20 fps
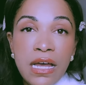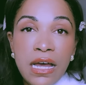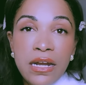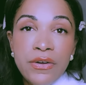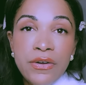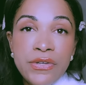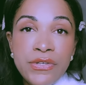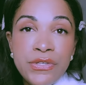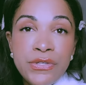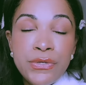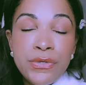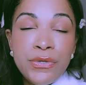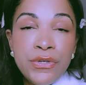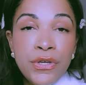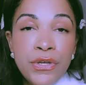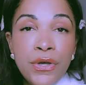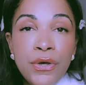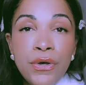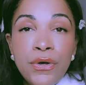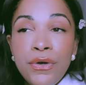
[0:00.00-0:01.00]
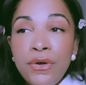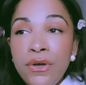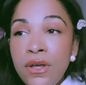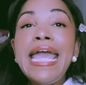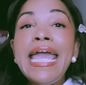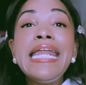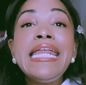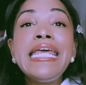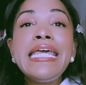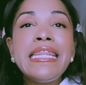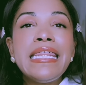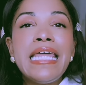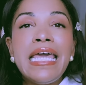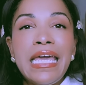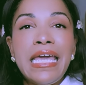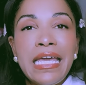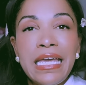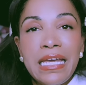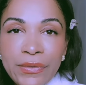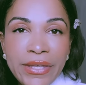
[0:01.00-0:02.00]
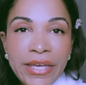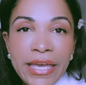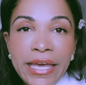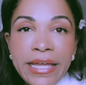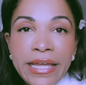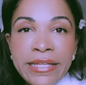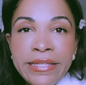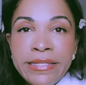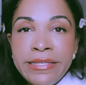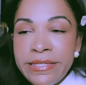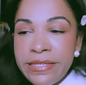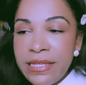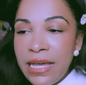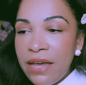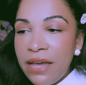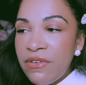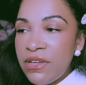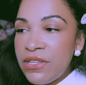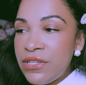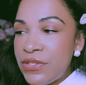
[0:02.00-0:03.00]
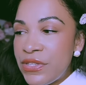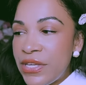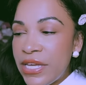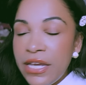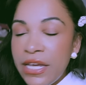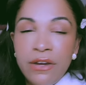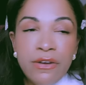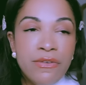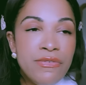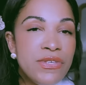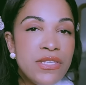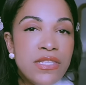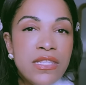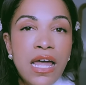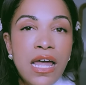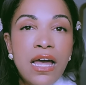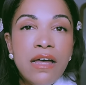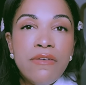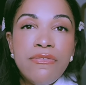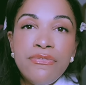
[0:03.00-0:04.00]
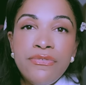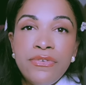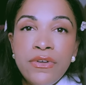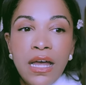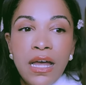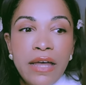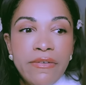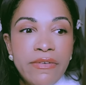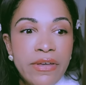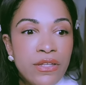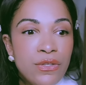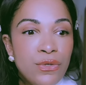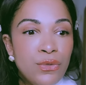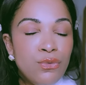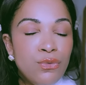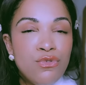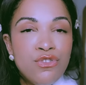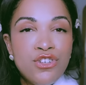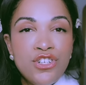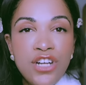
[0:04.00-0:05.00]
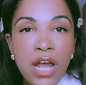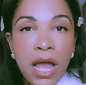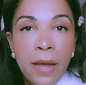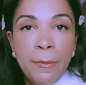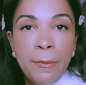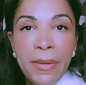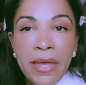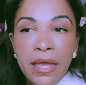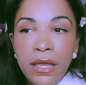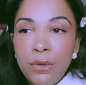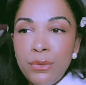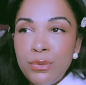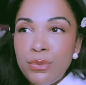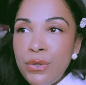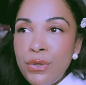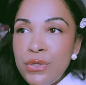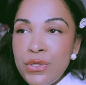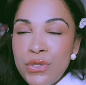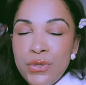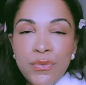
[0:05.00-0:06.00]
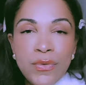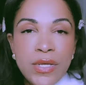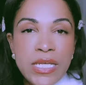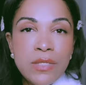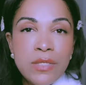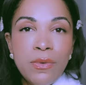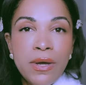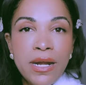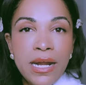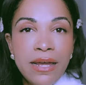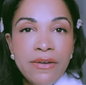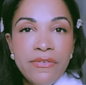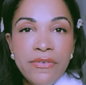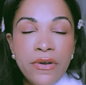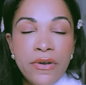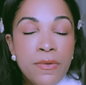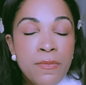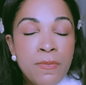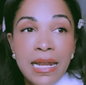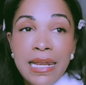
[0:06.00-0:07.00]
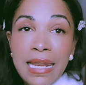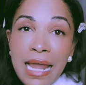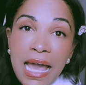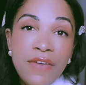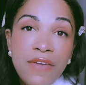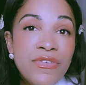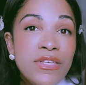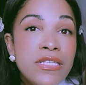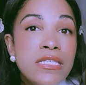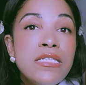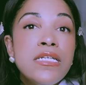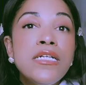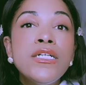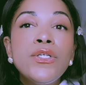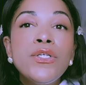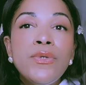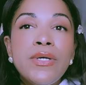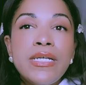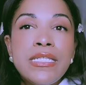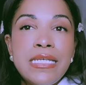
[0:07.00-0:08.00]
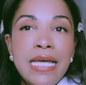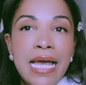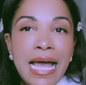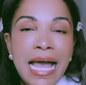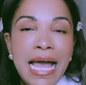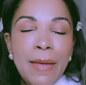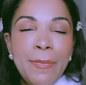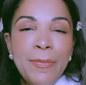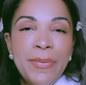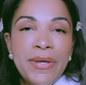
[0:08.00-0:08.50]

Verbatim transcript: at our studio. Anything. Kids, having to take care of stuff, having to do shopping, groceries, whatever. Life is still going to happen.